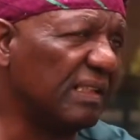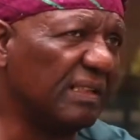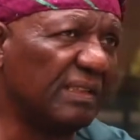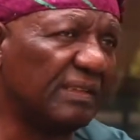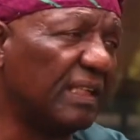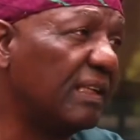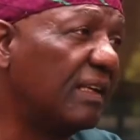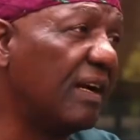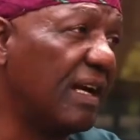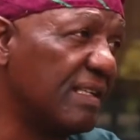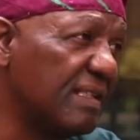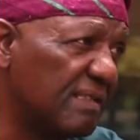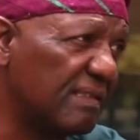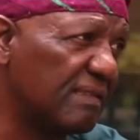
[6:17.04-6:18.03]
Is a
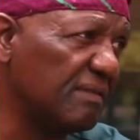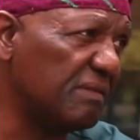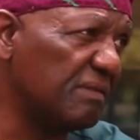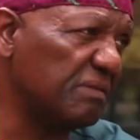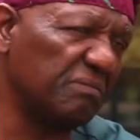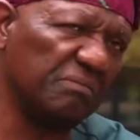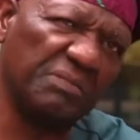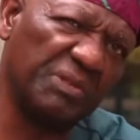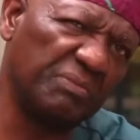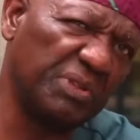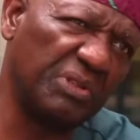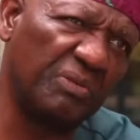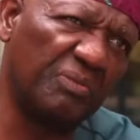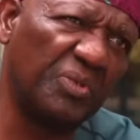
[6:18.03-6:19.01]
grant, maybe
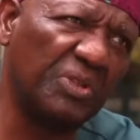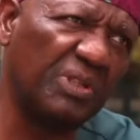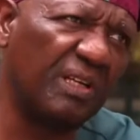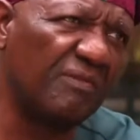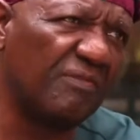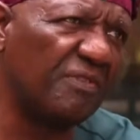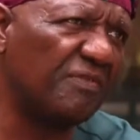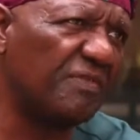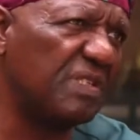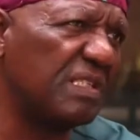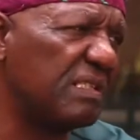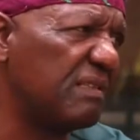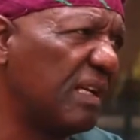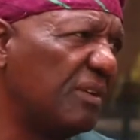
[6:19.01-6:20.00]
not more than
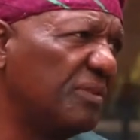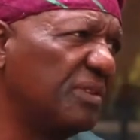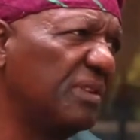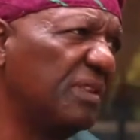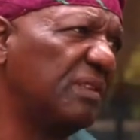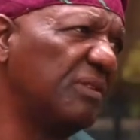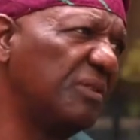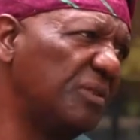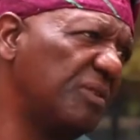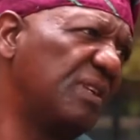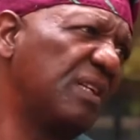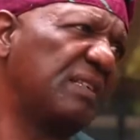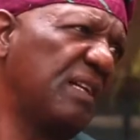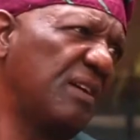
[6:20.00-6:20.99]
50,000,
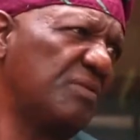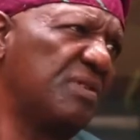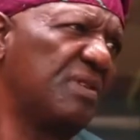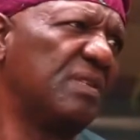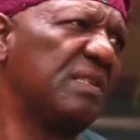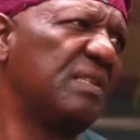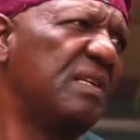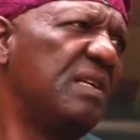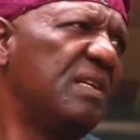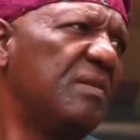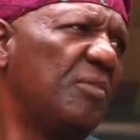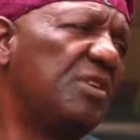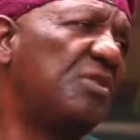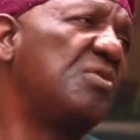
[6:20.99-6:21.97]
100,000,
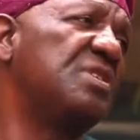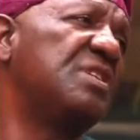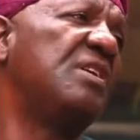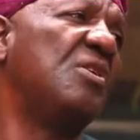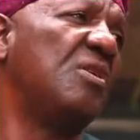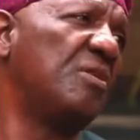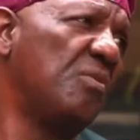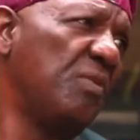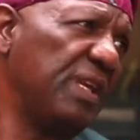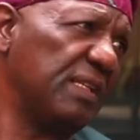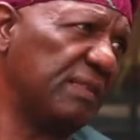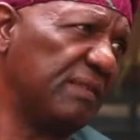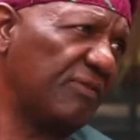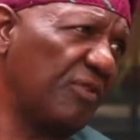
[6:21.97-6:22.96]
but it goes a long way
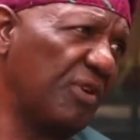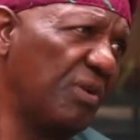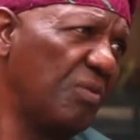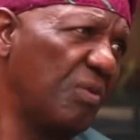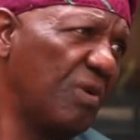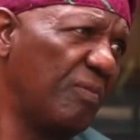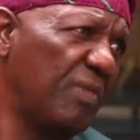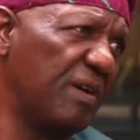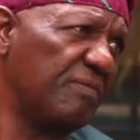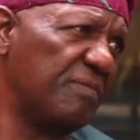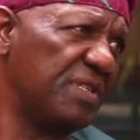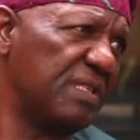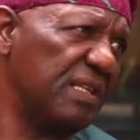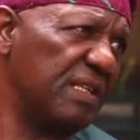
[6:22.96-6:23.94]
for a one-man
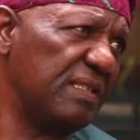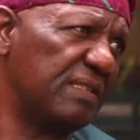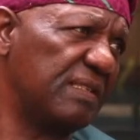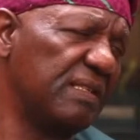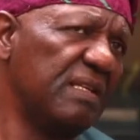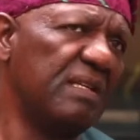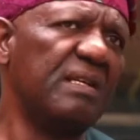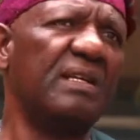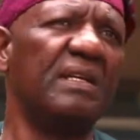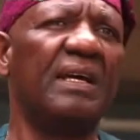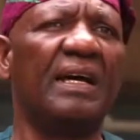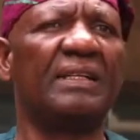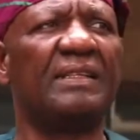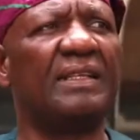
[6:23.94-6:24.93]
business.
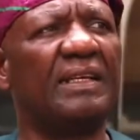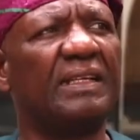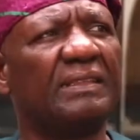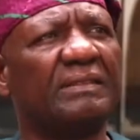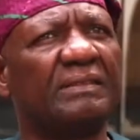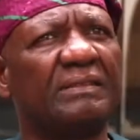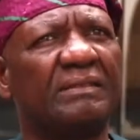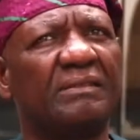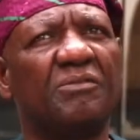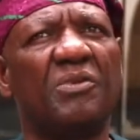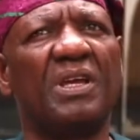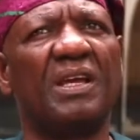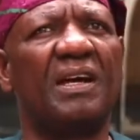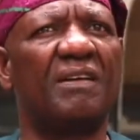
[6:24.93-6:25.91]
And then
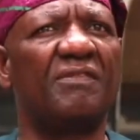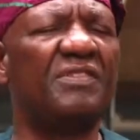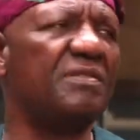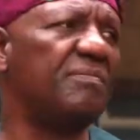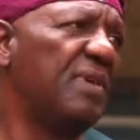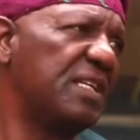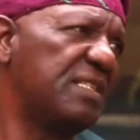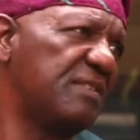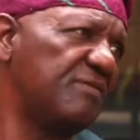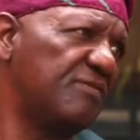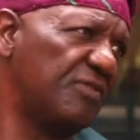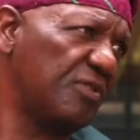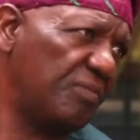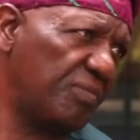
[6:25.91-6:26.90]
we have the matching
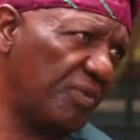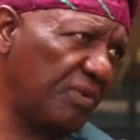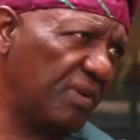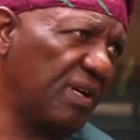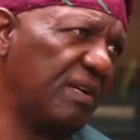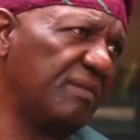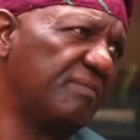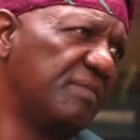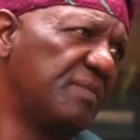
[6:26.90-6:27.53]
fund program,